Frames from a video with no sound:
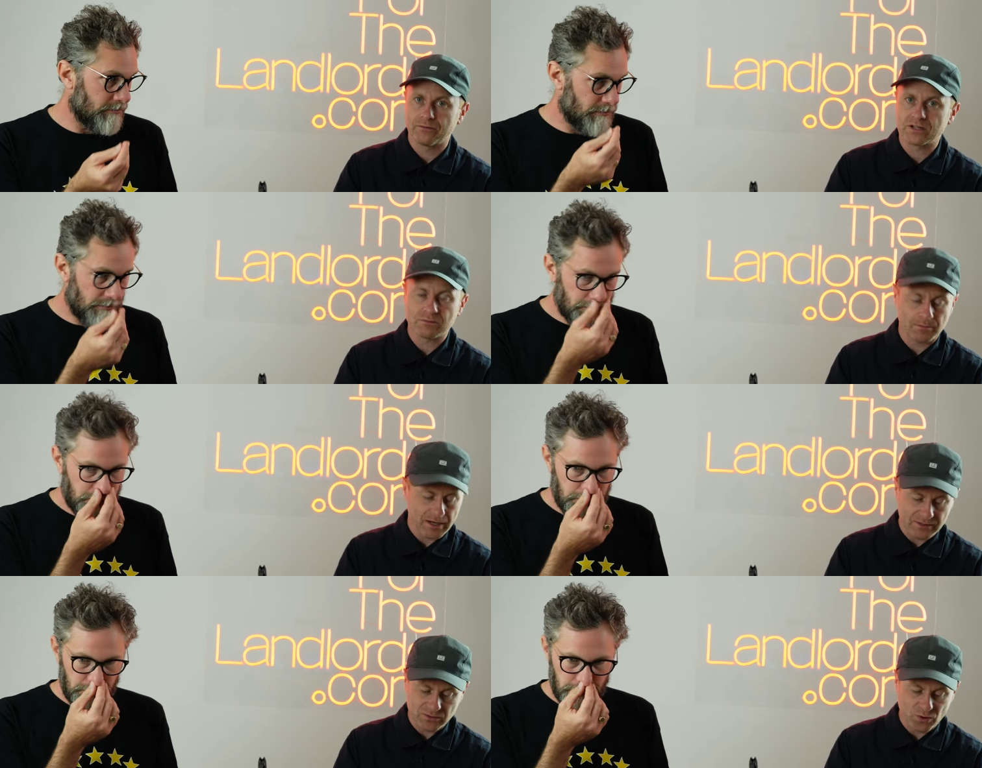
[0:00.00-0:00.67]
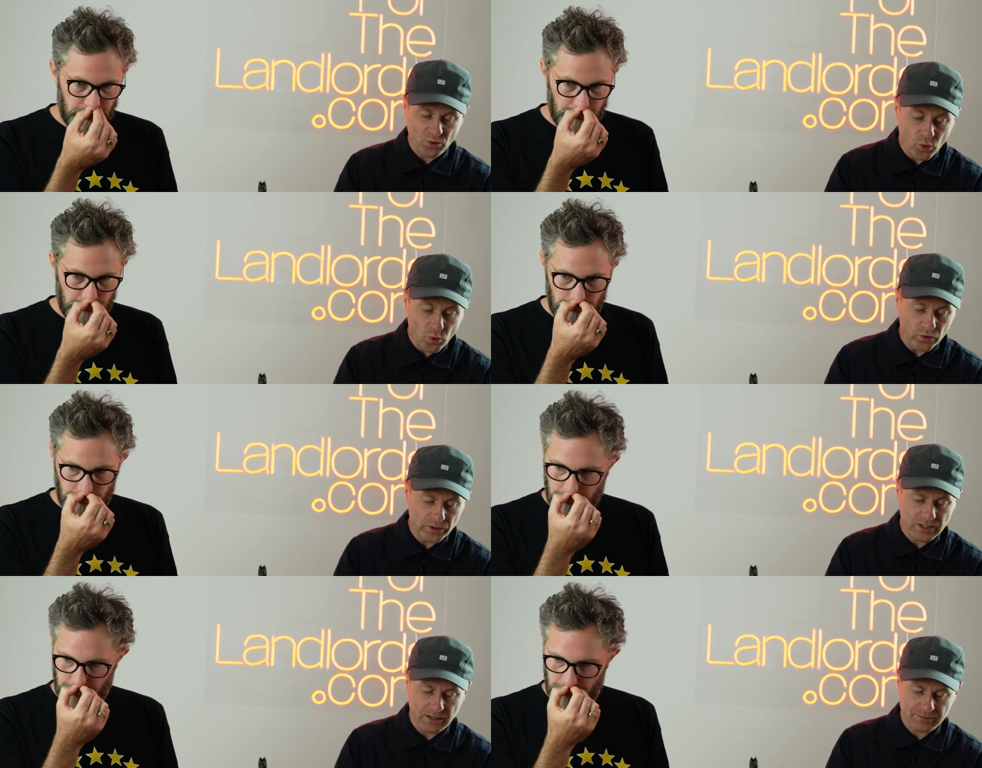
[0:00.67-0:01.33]
Speaker 1: investment plans all
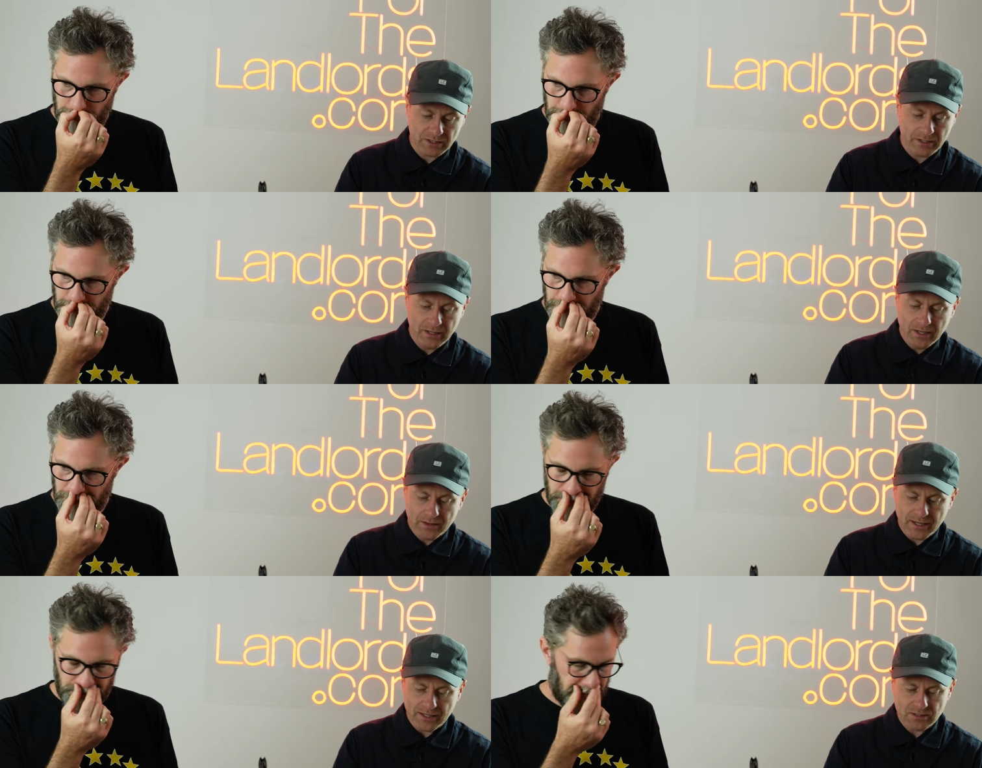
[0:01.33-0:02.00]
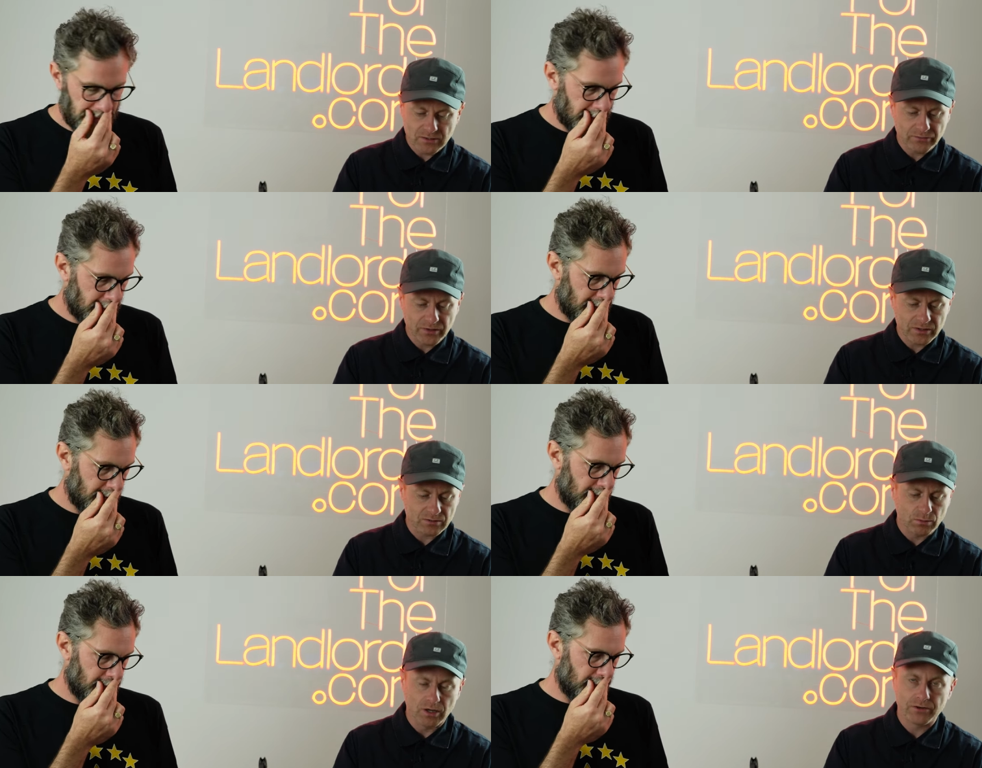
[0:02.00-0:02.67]
the time. So that's the
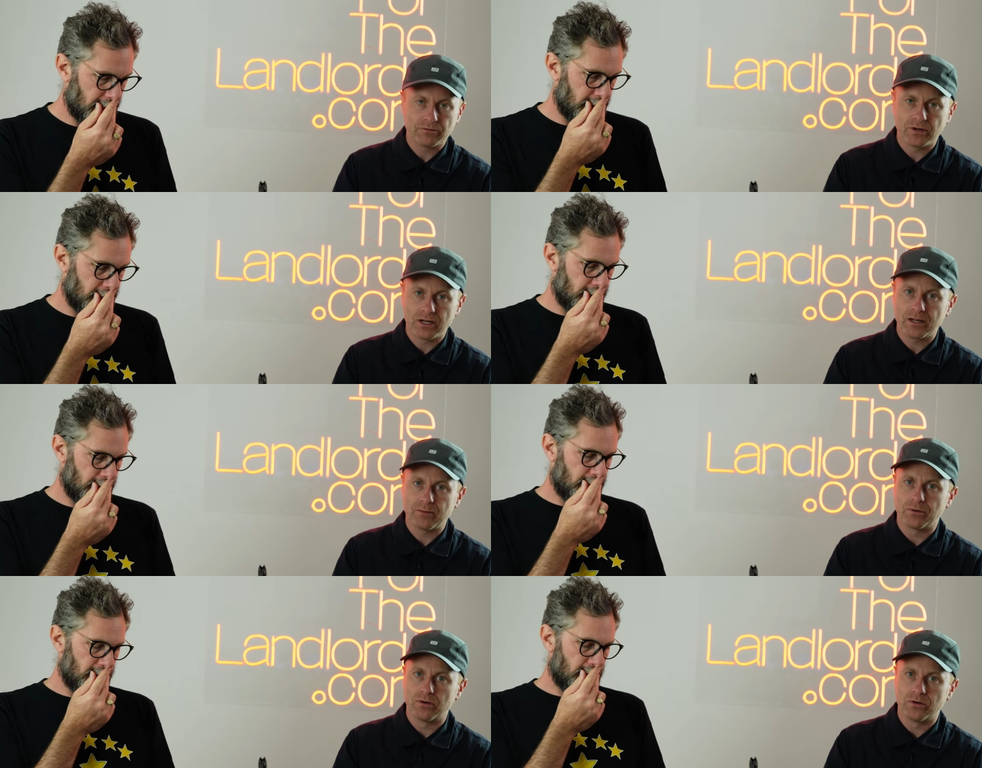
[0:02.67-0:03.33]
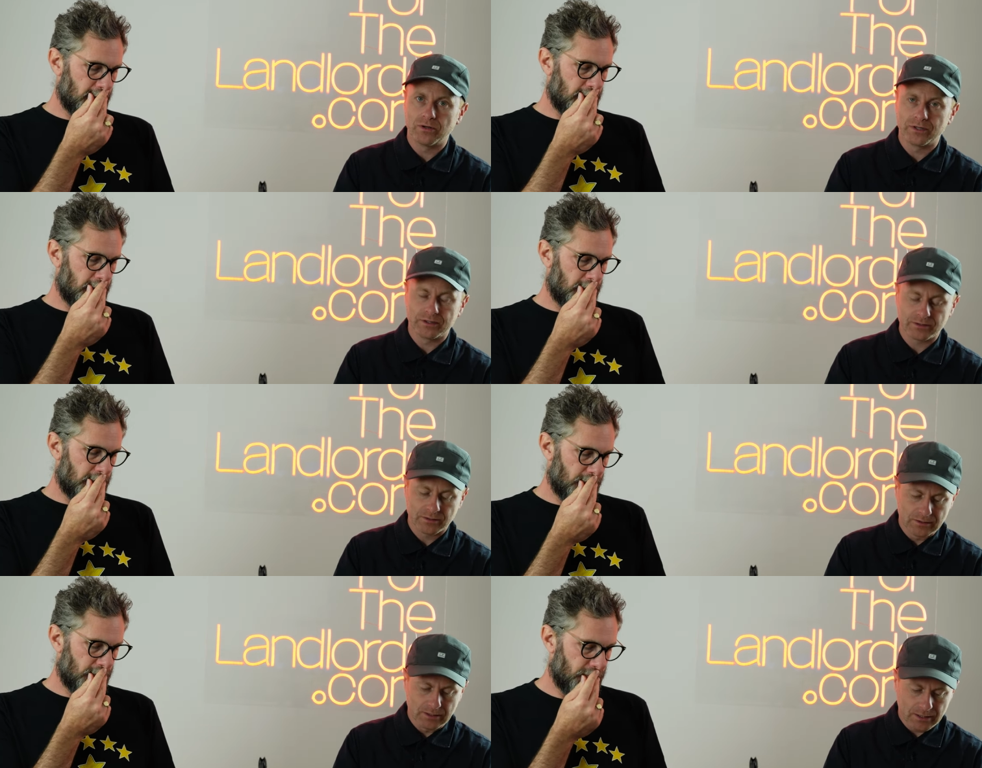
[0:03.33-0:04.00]
first one, really
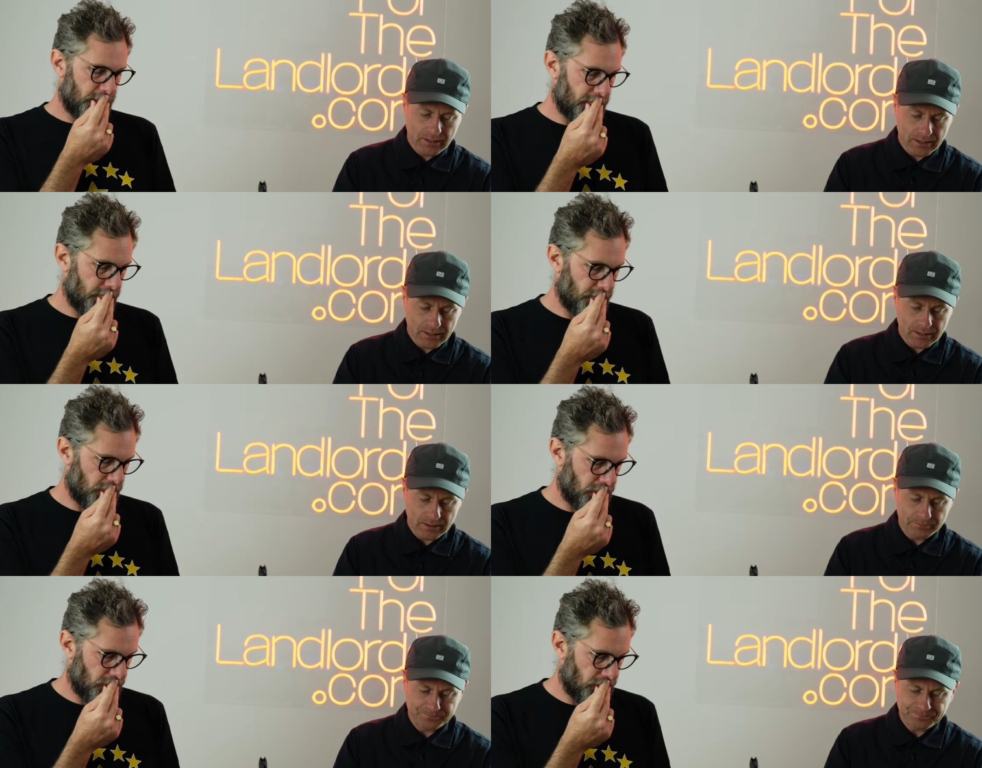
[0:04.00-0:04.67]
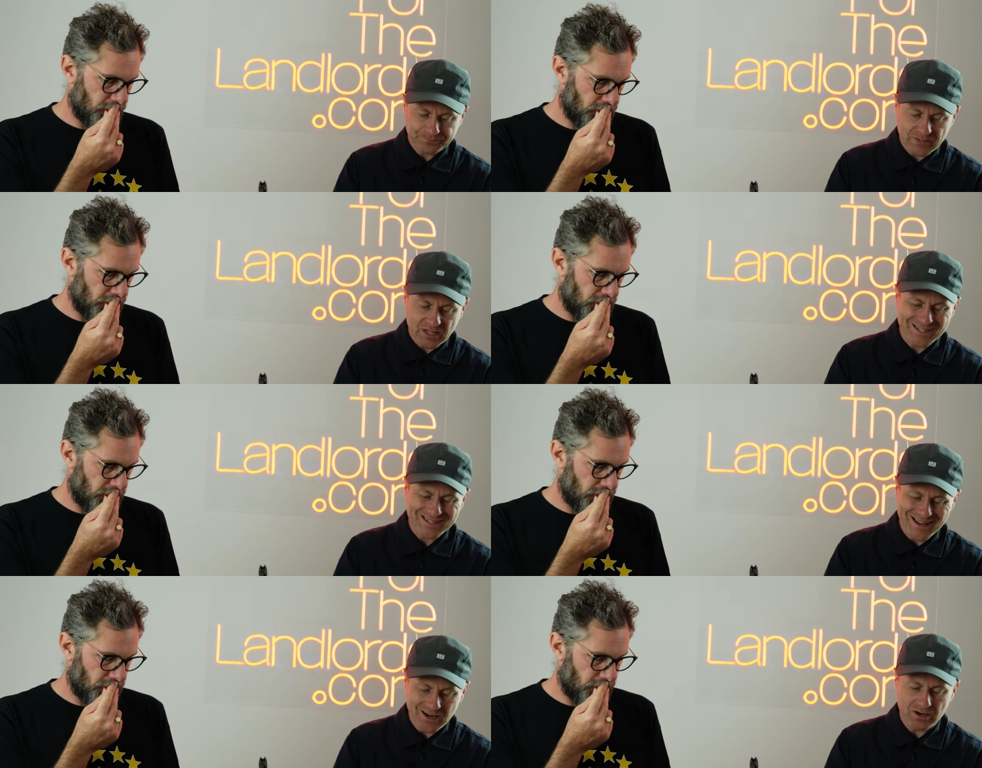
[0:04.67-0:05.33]
important. The
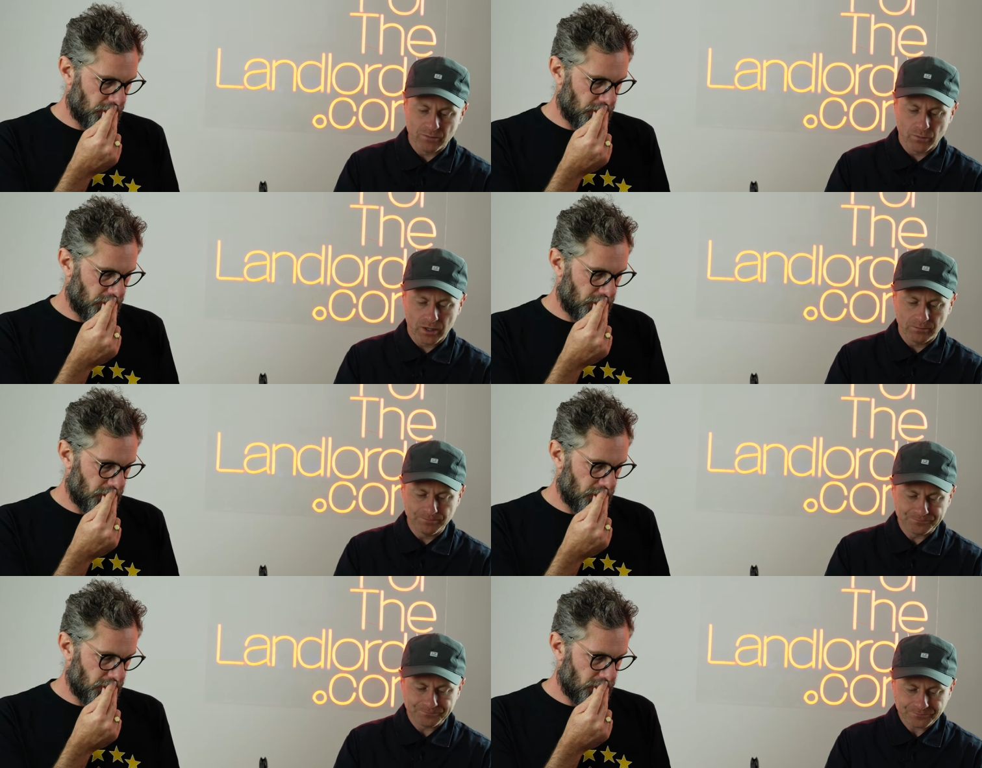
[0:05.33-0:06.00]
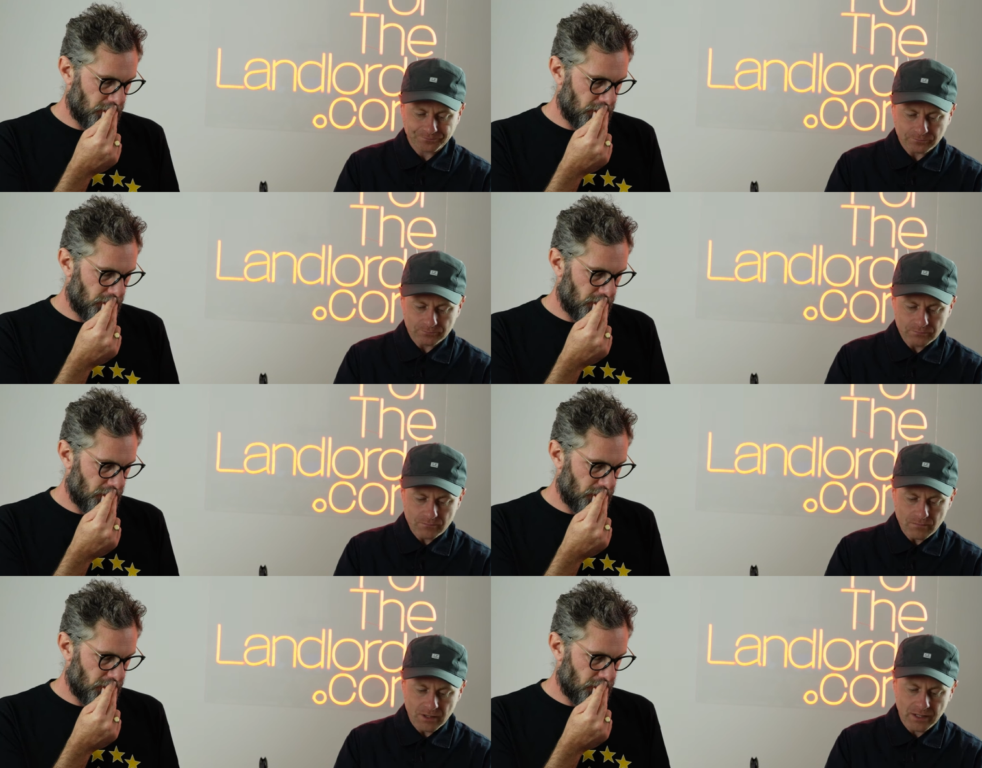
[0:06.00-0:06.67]
second one
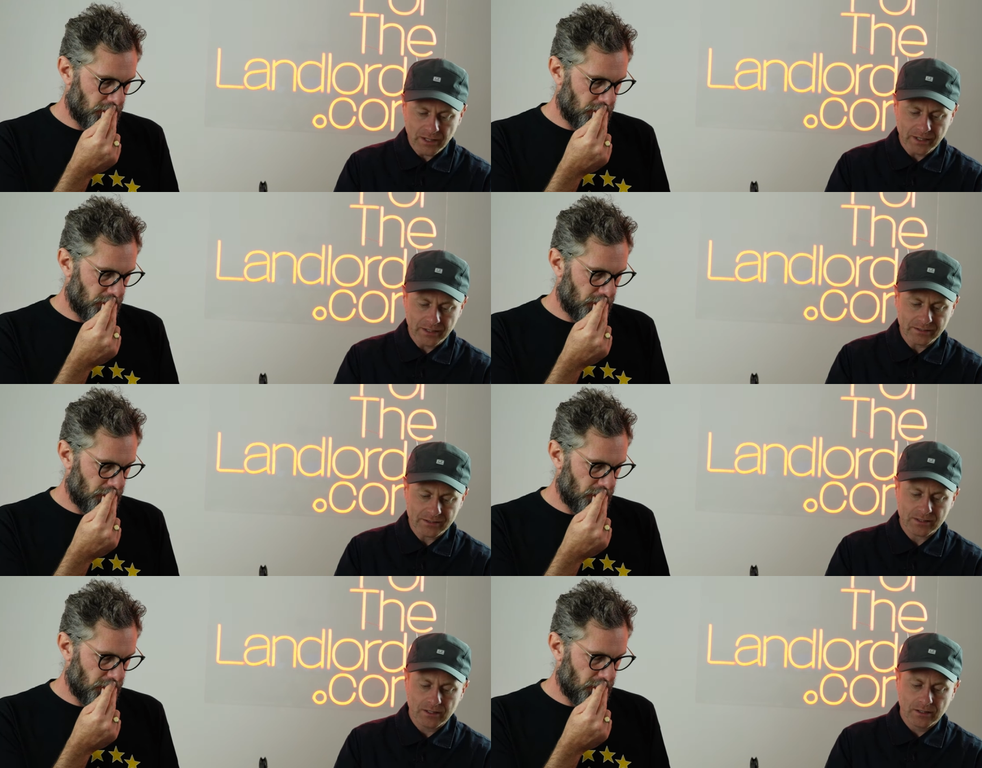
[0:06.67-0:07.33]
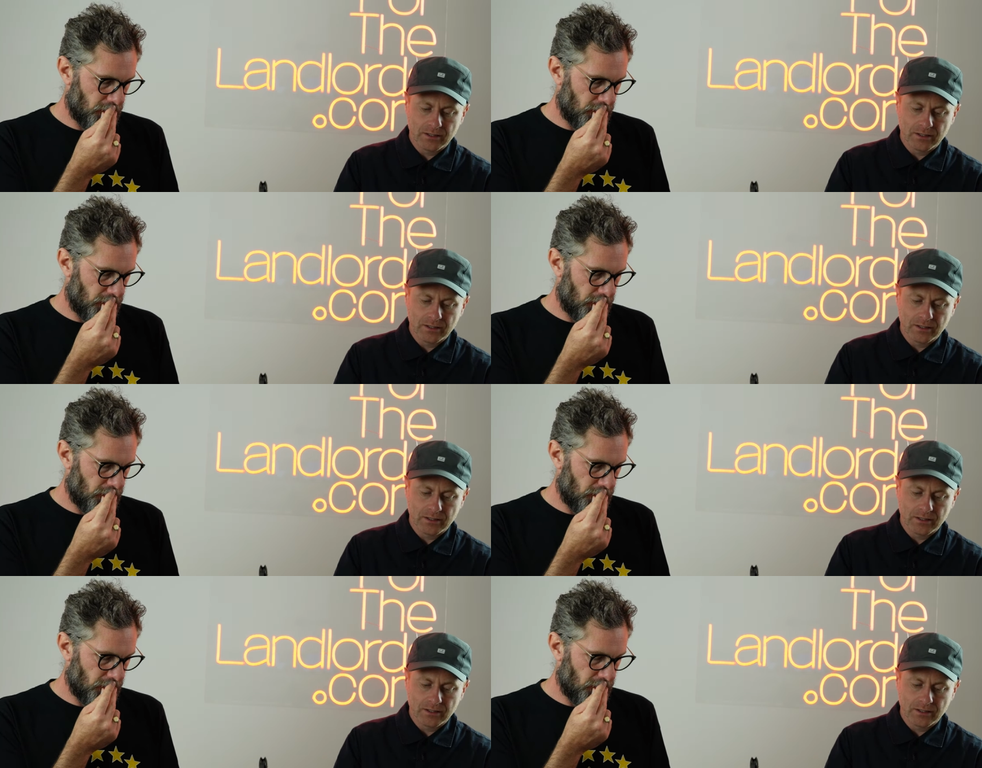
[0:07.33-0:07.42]
is